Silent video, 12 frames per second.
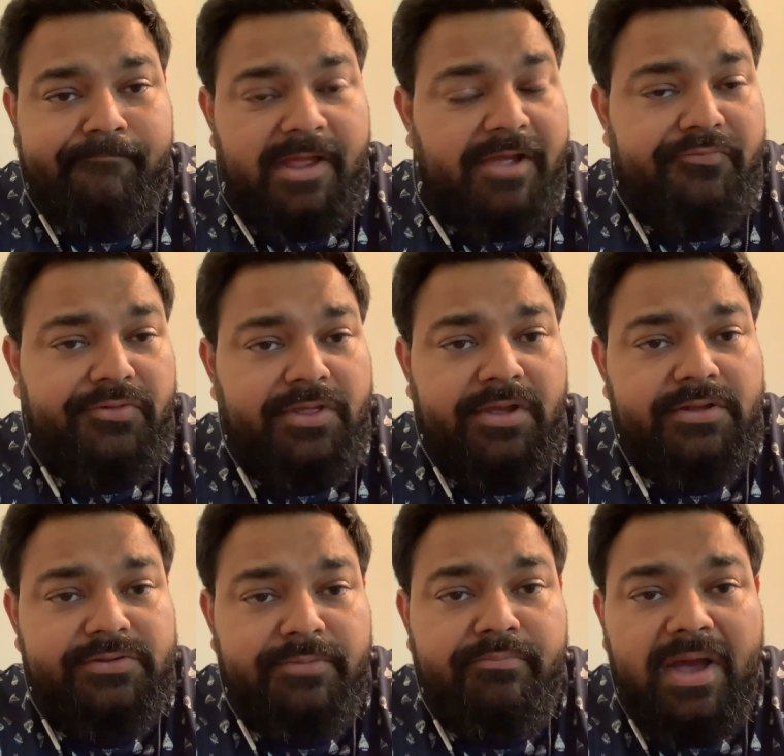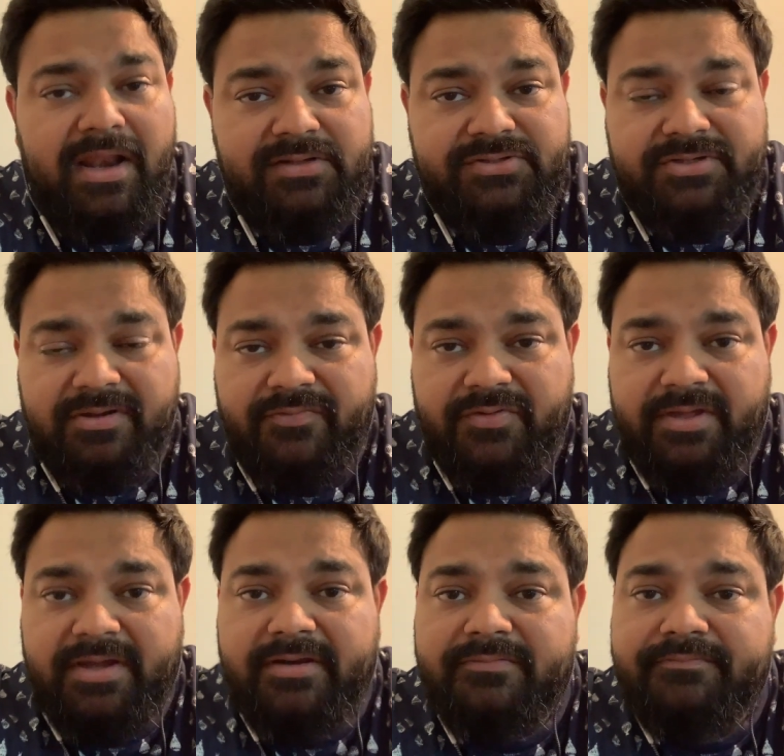everything is imbalanced after
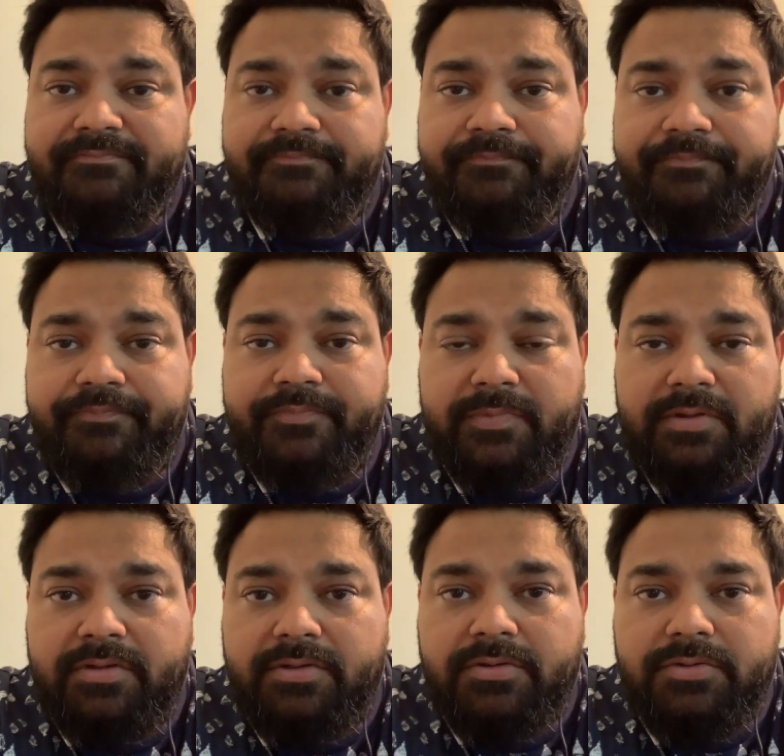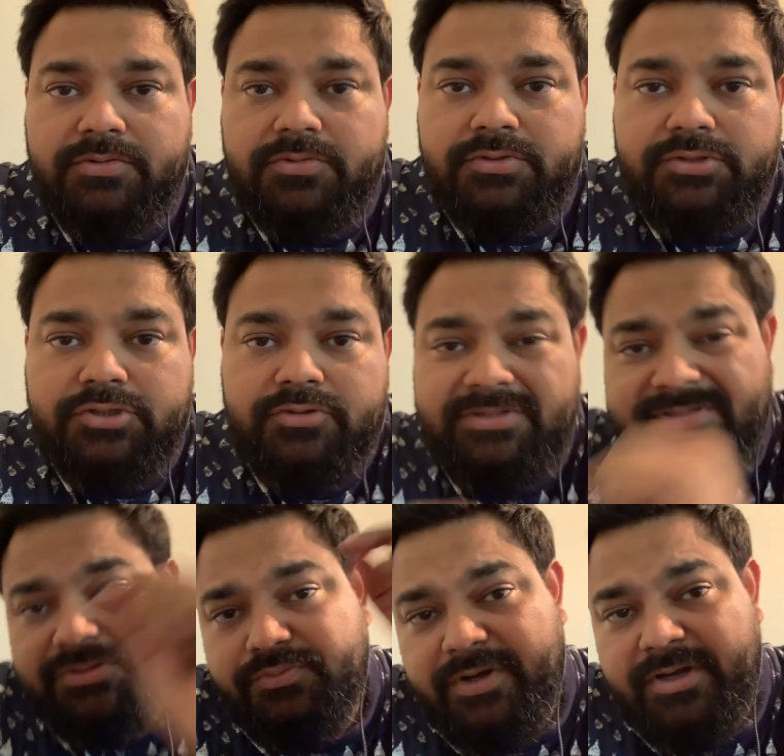that. So, this
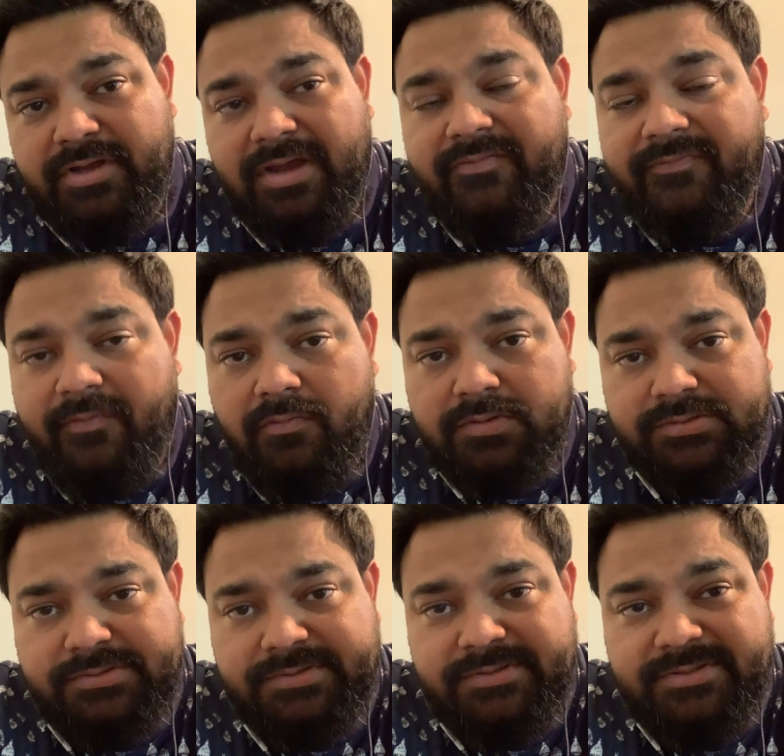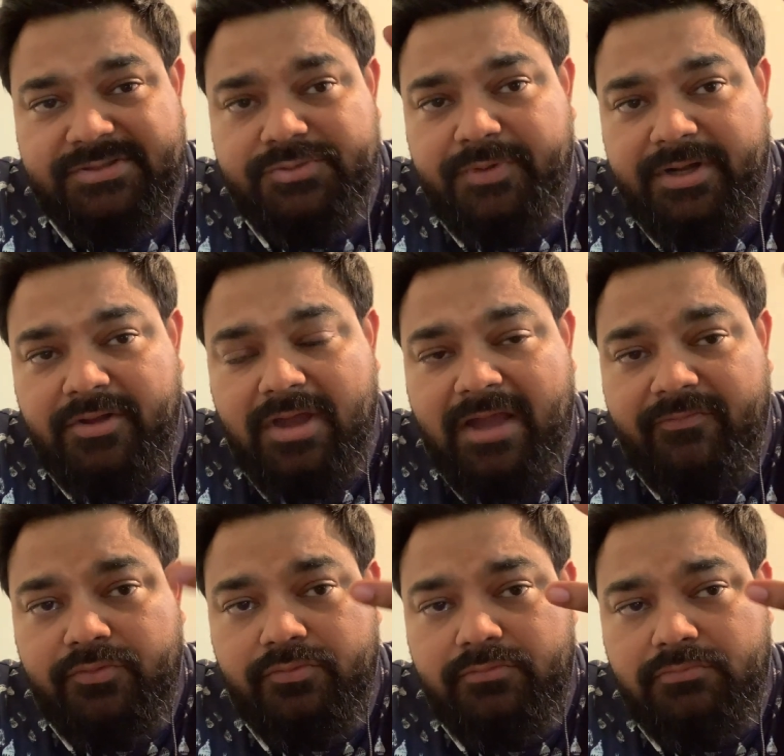is where you have to focus. This is where you have
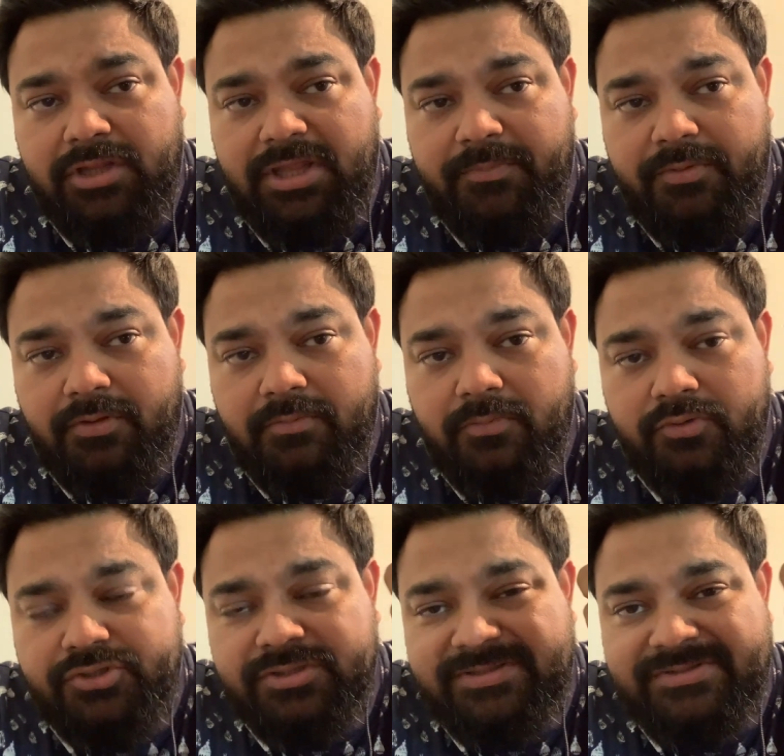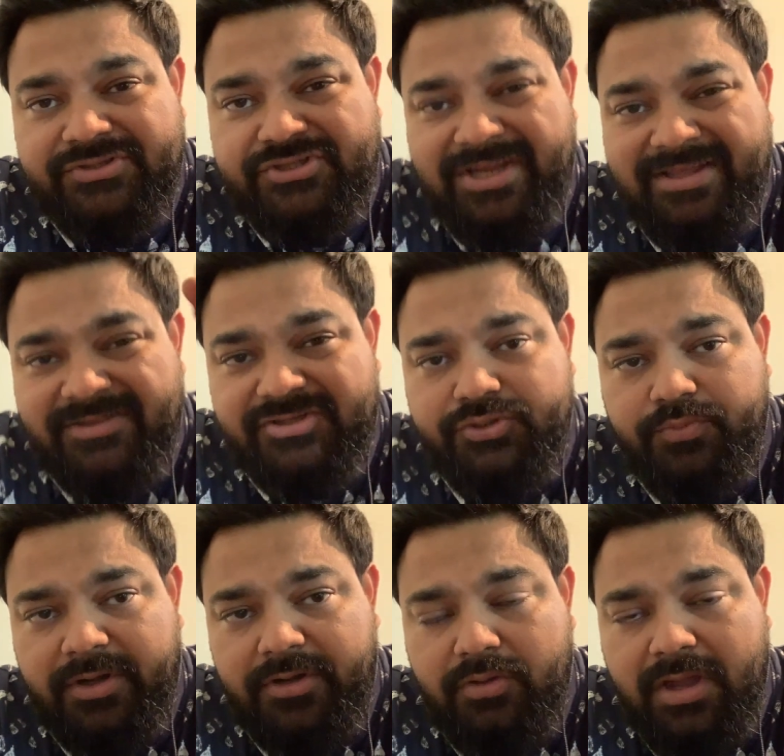to keep your emotions in check. This is
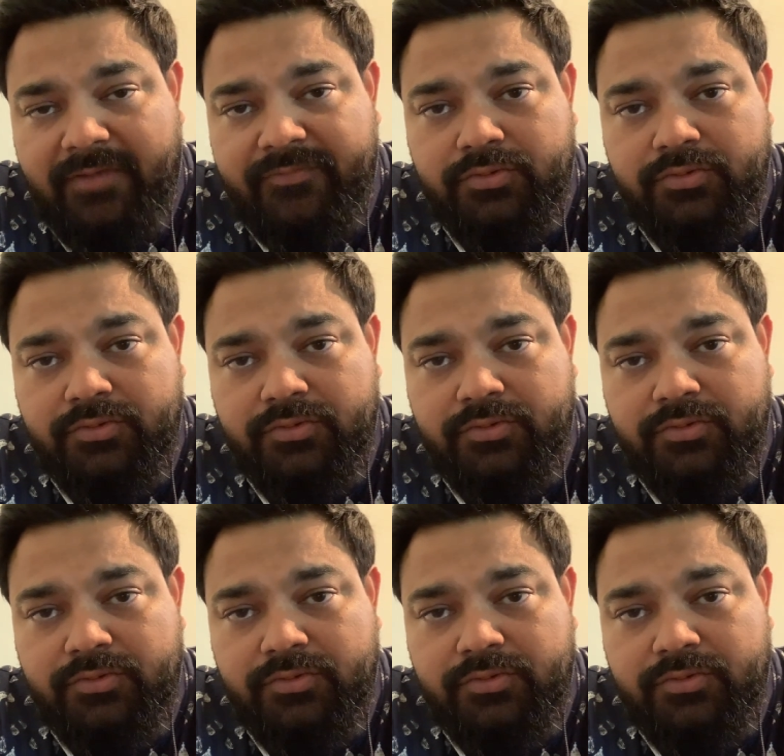where you have